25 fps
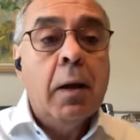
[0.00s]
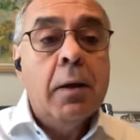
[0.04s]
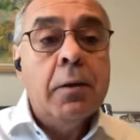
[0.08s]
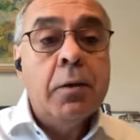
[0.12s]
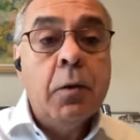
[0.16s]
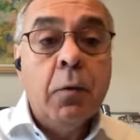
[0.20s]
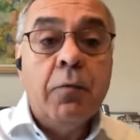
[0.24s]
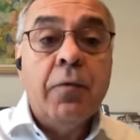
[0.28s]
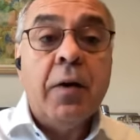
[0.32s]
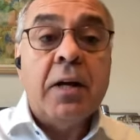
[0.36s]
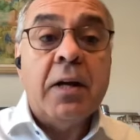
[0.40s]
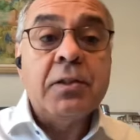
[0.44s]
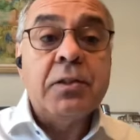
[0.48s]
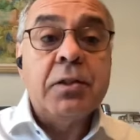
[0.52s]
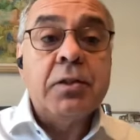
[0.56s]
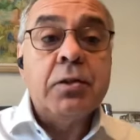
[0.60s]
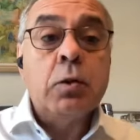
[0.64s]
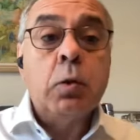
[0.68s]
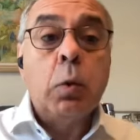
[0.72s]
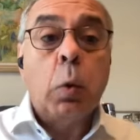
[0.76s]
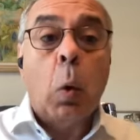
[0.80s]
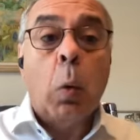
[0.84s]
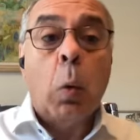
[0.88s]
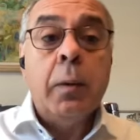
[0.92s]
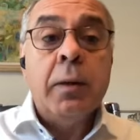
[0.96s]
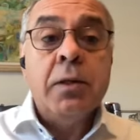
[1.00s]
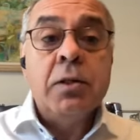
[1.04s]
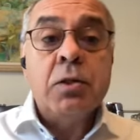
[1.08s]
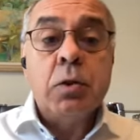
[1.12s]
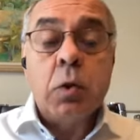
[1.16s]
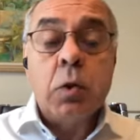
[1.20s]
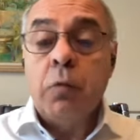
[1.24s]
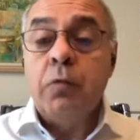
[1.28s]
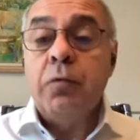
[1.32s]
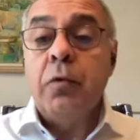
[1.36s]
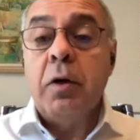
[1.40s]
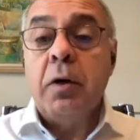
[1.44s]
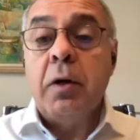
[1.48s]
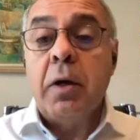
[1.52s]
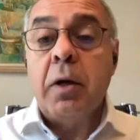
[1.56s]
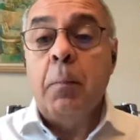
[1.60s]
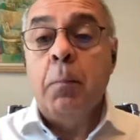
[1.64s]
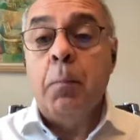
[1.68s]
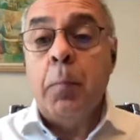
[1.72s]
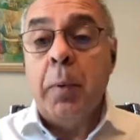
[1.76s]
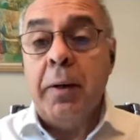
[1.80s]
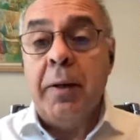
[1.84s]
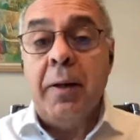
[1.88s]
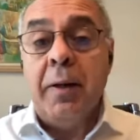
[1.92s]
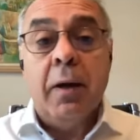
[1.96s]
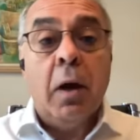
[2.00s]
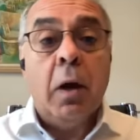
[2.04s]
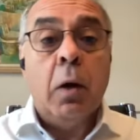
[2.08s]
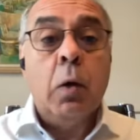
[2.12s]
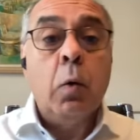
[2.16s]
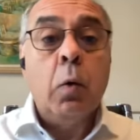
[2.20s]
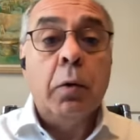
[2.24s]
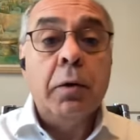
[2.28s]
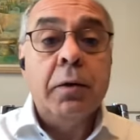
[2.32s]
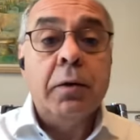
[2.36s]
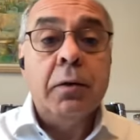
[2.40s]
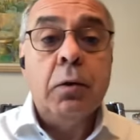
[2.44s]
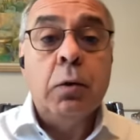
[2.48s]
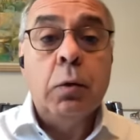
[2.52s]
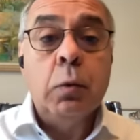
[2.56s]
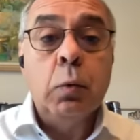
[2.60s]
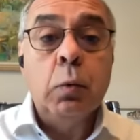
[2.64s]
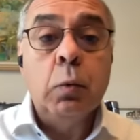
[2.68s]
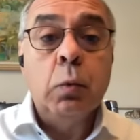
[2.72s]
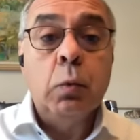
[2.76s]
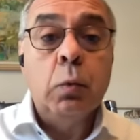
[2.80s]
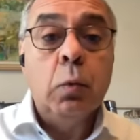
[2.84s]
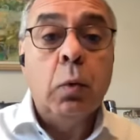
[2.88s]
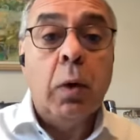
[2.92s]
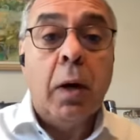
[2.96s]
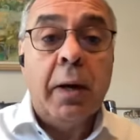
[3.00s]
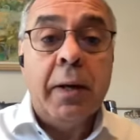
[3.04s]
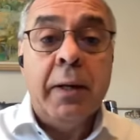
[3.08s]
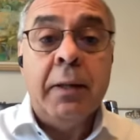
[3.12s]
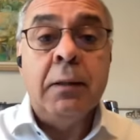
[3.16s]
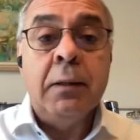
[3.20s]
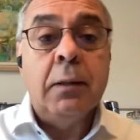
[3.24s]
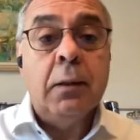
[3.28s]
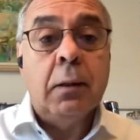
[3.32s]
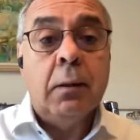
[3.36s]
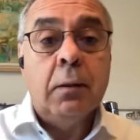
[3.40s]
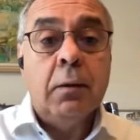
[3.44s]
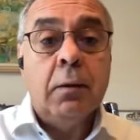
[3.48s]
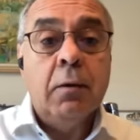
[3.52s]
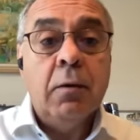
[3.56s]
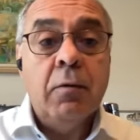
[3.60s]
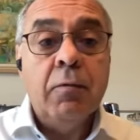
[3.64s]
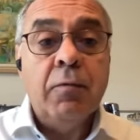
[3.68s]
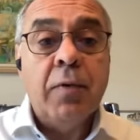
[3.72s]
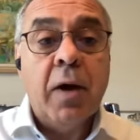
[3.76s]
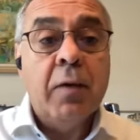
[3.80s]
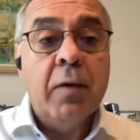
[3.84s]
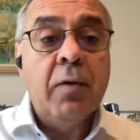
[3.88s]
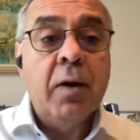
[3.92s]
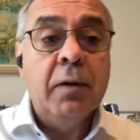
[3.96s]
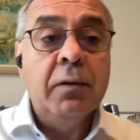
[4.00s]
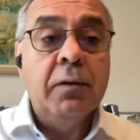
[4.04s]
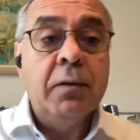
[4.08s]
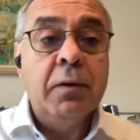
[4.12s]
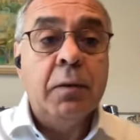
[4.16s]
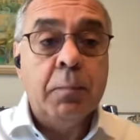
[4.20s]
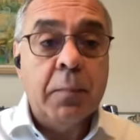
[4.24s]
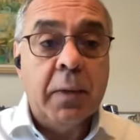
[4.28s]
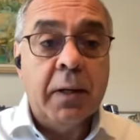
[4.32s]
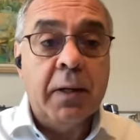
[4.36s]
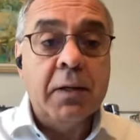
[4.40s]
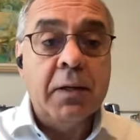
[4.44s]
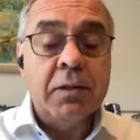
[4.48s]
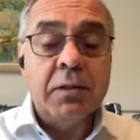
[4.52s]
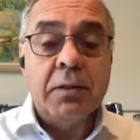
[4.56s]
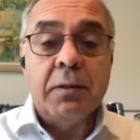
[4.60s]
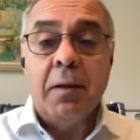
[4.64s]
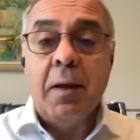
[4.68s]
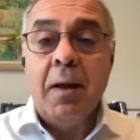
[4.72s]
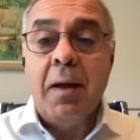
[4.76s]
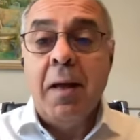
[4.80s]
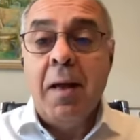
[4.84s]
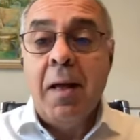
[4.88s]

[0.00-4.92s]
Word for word: the fastest growing software company according to Inc. 500 magazine.